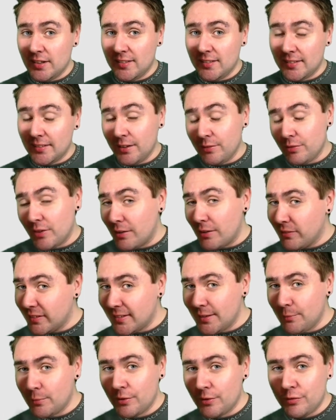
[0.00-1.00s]
And if you haven't seen
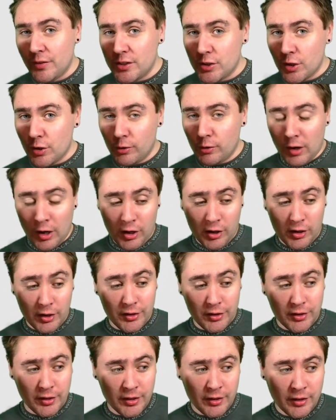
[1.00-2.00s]
my video
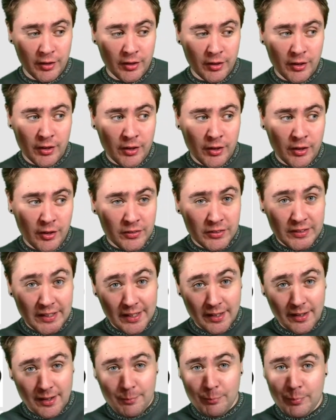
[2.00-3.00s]
on the
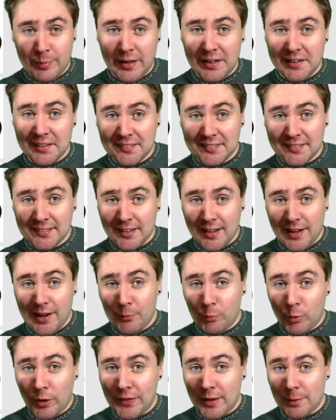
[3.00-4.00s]
Olympics and
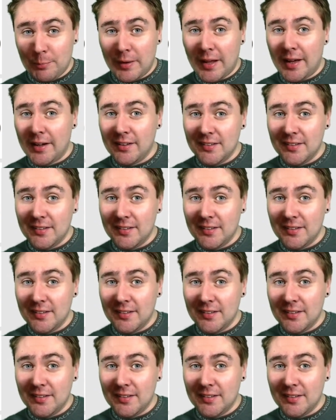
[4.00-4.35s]
what their plan is